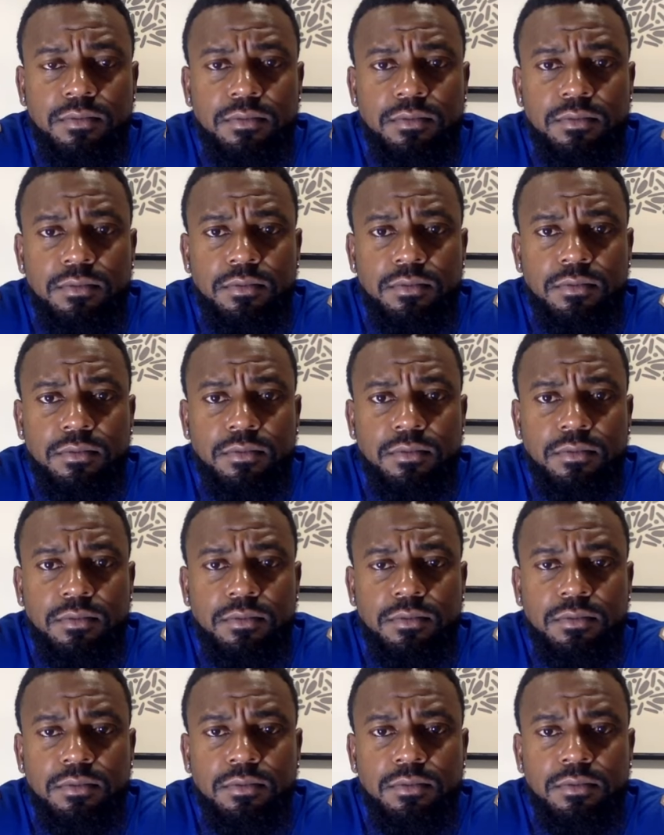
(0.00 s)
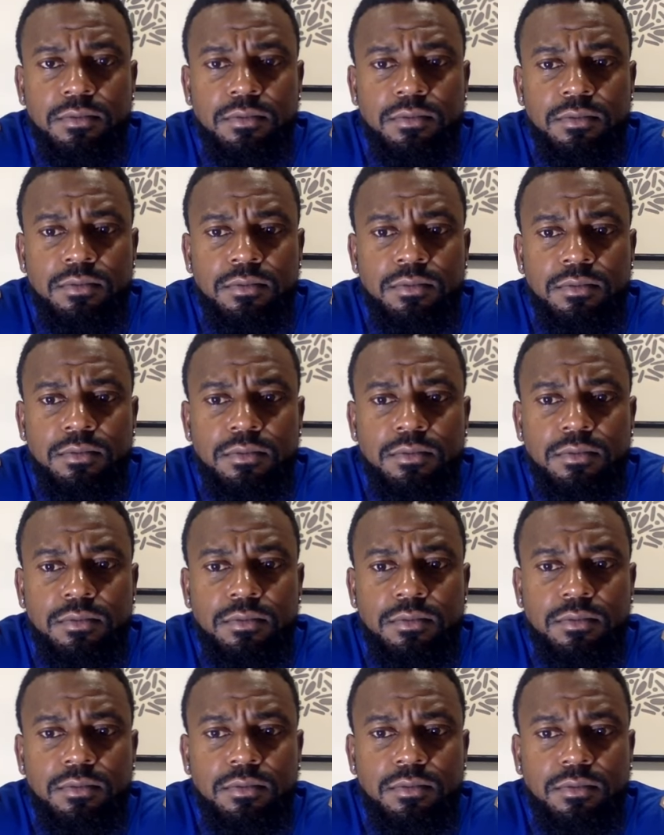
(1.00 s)

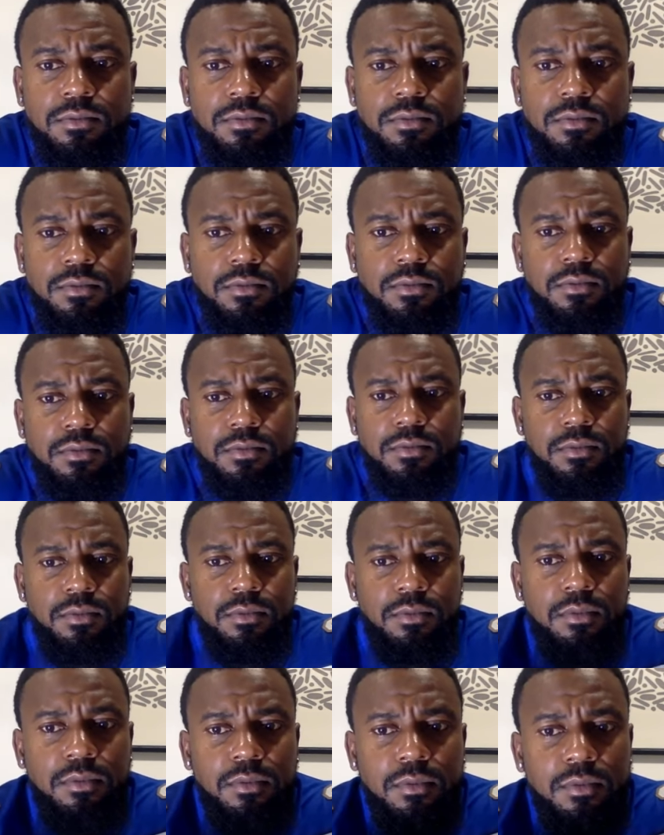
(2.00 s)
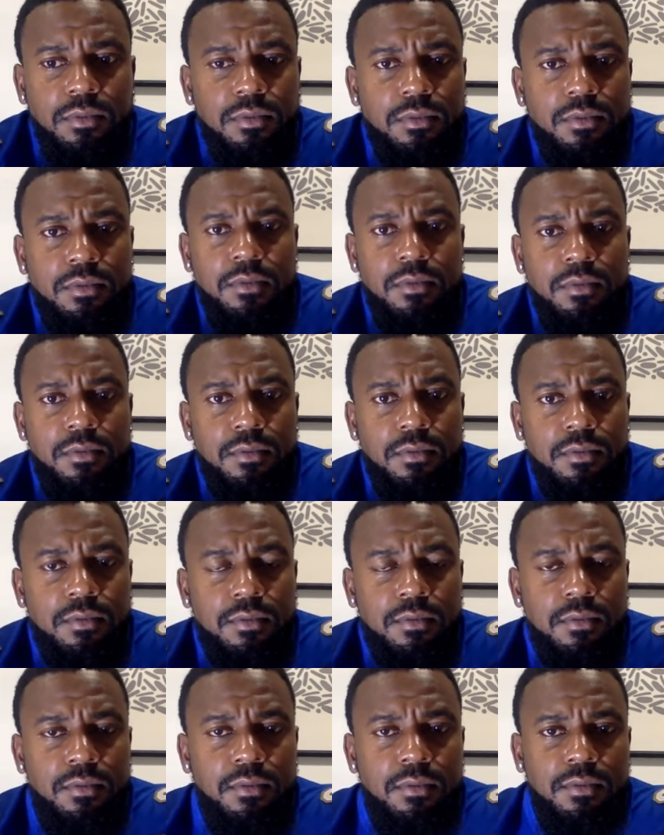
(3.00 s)

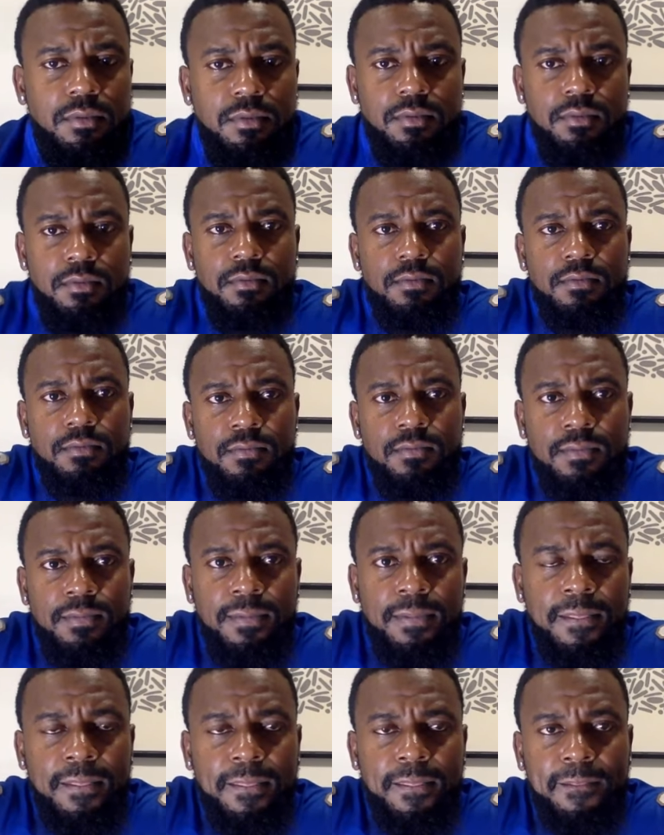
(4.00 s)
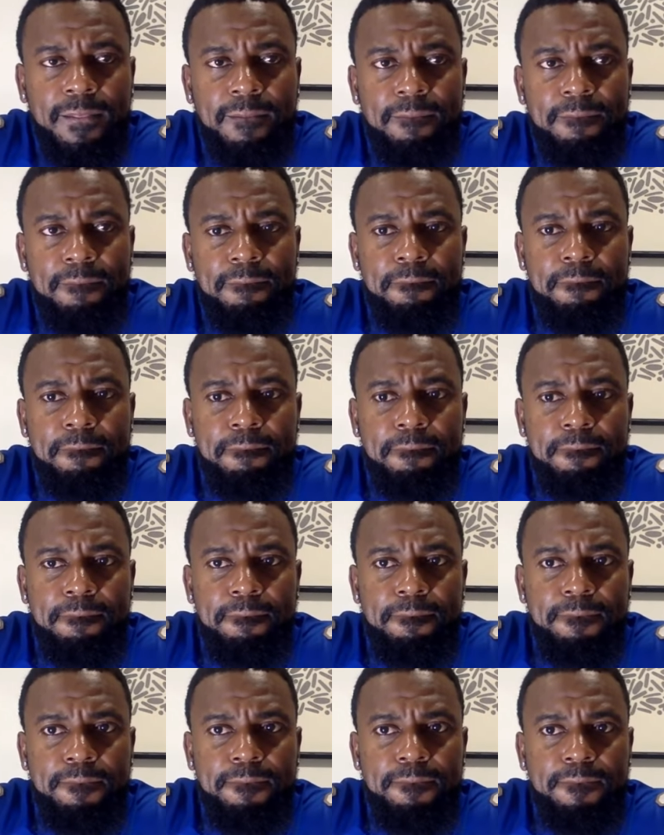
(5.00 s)

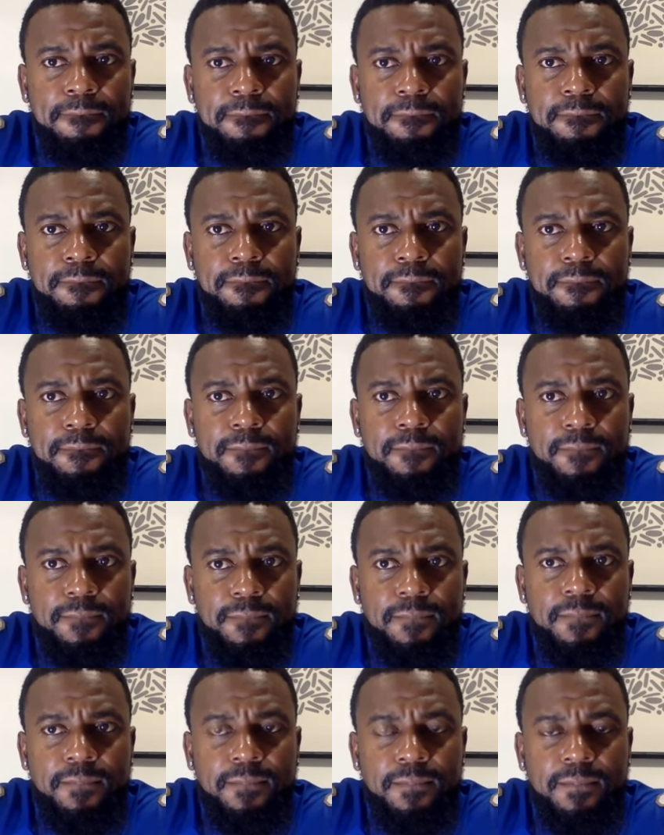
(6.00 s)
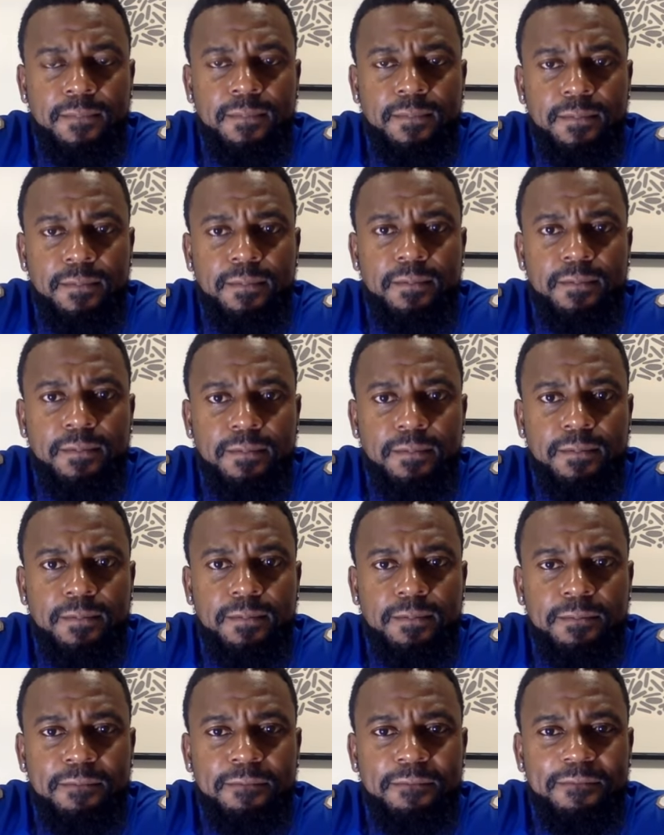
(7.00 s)
(not speaking)